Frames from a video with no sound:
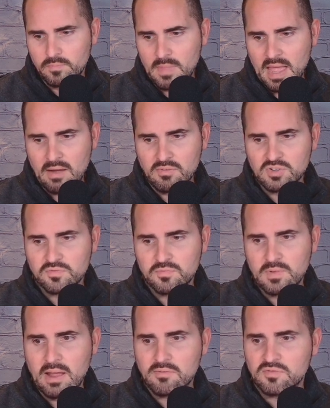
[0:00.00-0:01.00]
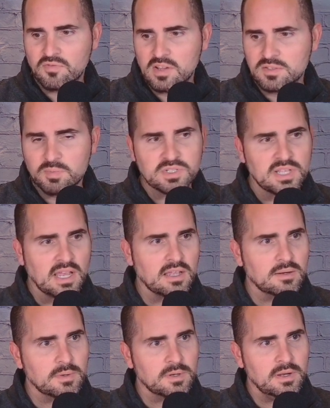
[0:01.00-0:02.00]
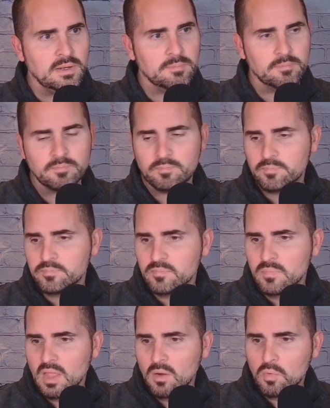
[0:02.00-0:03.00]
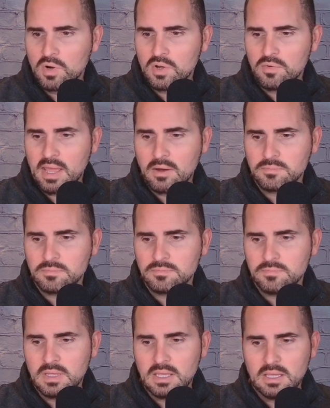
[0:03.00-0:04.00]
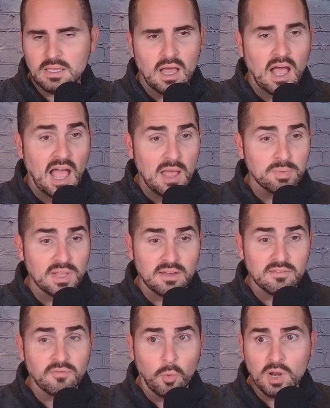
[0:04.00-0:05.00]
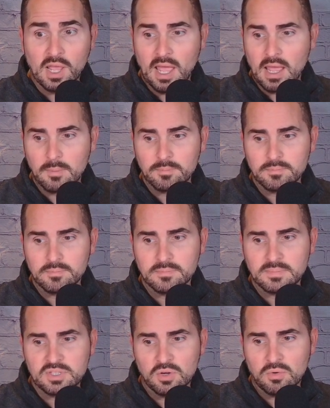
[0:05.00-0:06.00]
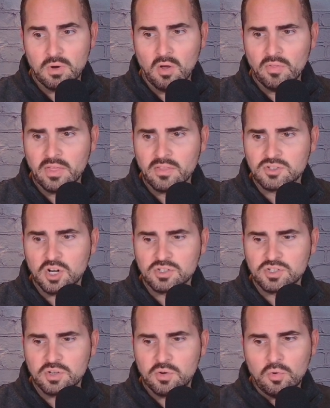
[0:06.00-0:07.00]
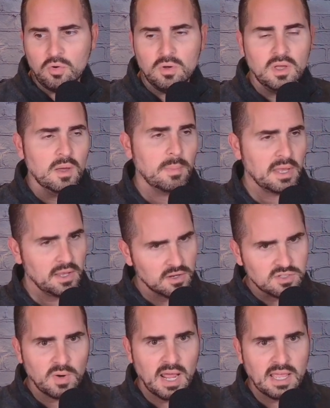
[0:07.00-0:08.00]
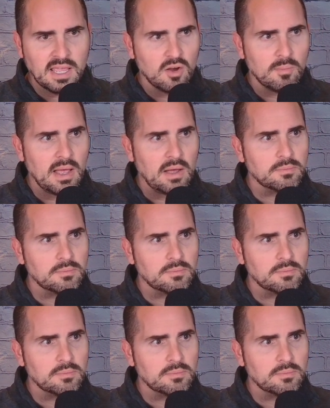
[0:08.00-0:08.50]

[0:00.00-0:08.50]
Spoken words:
Average frames per second, all right? I'm going to go down. I play at 4K. So all the other charts are cool, but here's what I care about.